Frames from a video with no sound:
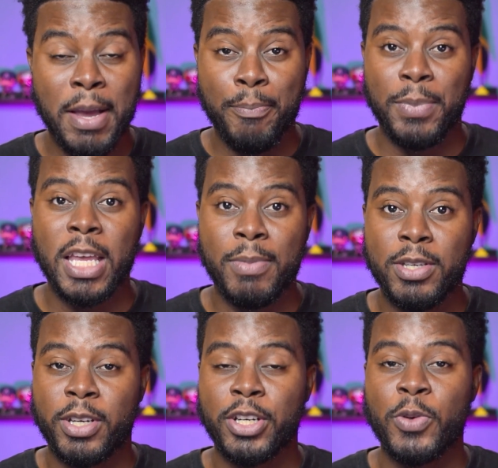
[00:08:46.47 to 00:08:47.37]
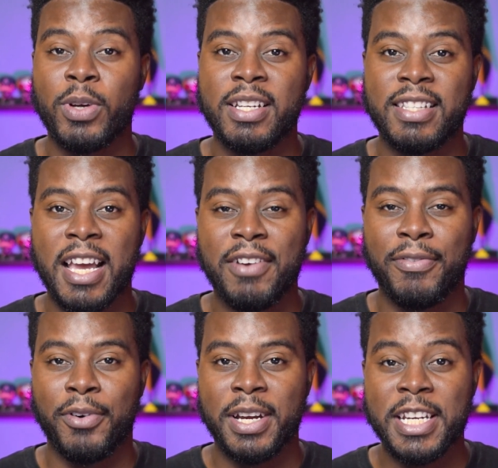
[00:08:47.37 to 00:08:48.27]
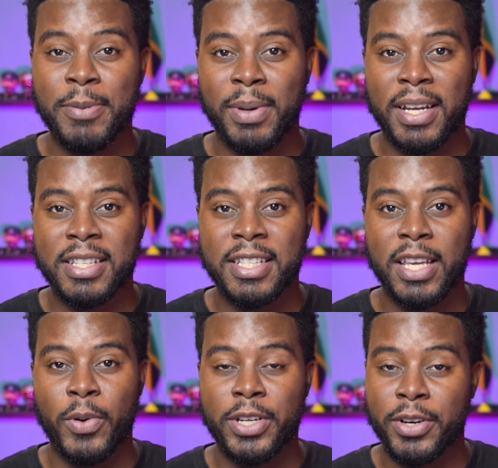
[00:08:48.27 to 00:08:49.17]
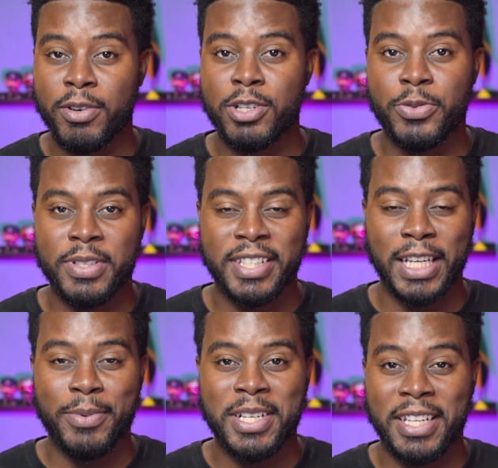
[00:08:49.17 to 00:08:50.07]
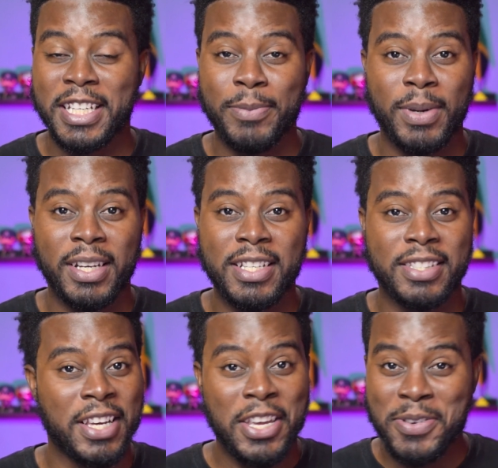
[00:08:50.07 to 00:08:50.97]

Maybe you can do a design for Independence Day when your country is celebrating independence.